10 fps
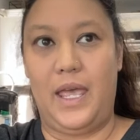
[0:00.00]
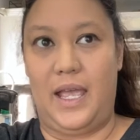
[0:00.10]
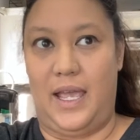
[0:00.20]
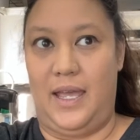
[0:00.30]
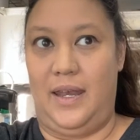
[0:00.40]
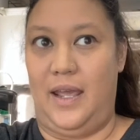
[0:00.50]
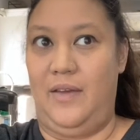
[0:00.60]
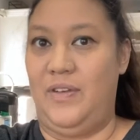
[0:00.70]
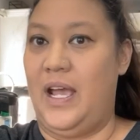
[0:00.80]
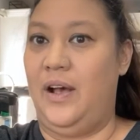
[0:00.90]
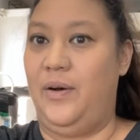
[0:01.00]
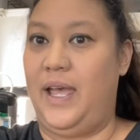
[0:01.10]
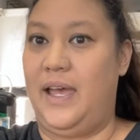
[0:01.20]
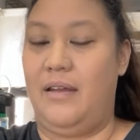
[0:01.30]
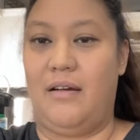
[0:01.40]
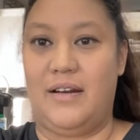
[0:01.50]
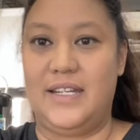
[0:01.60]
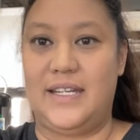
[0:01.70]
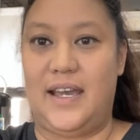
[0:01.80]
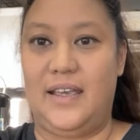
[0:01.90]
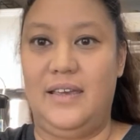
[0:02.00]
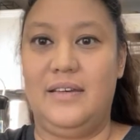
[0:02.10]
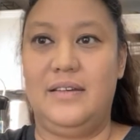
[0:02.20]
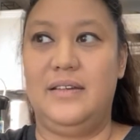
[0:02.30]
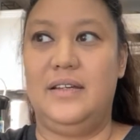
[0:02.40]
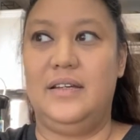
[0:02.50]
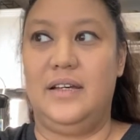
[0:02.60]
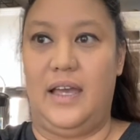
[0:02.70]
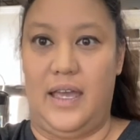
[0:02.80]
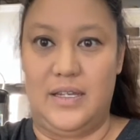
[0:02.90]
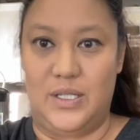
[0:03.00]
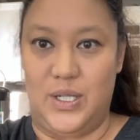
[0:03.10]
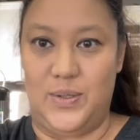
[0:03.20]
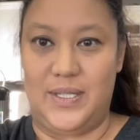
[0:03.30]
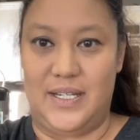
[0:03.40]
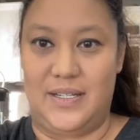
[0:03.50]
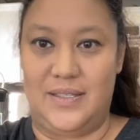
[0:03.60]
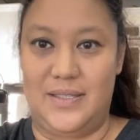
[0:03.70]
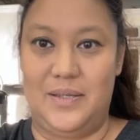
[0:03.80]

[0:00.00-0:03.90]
And I have now had a heart attack and 2 stents.